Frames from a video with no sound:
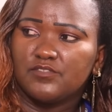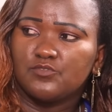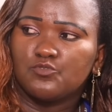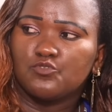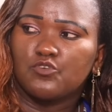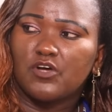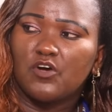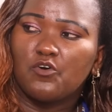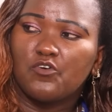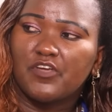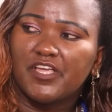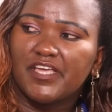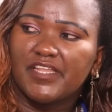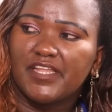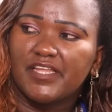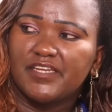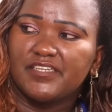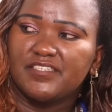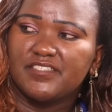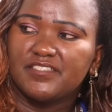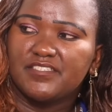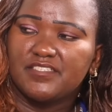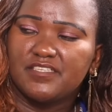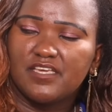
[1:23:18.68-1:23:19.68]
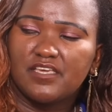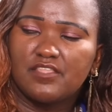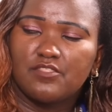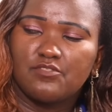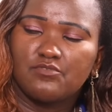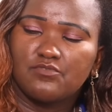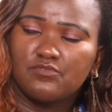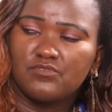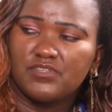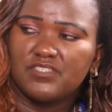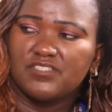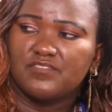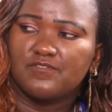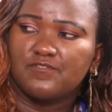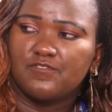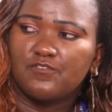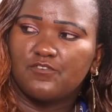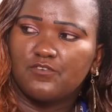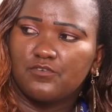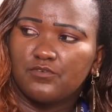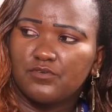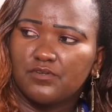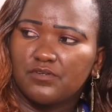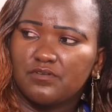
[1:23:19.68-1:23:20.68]
Tukaongea na DCI through his
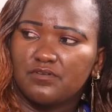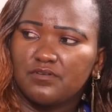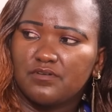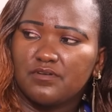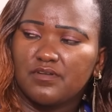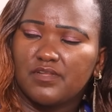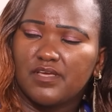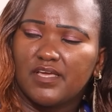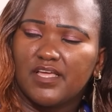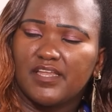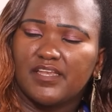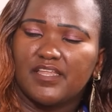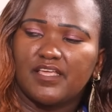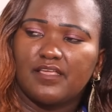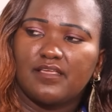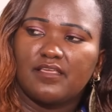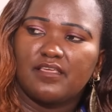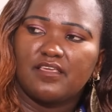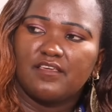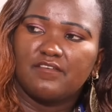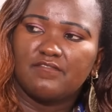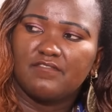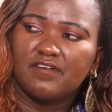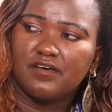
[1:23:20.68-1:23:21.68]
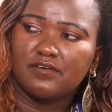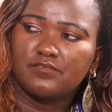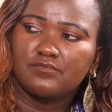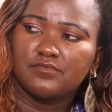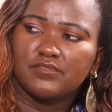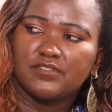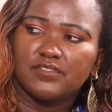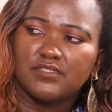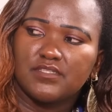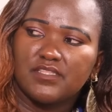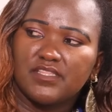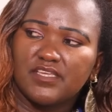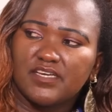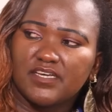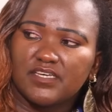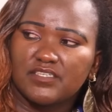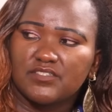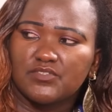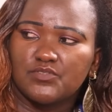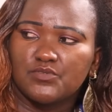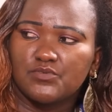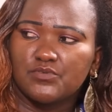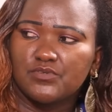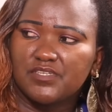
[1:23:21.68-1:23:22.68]
phone and I gave out
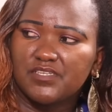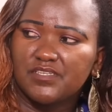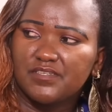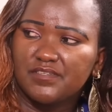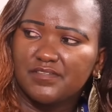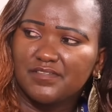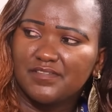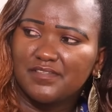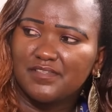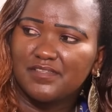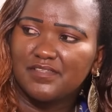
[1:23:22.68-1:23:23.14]
the story.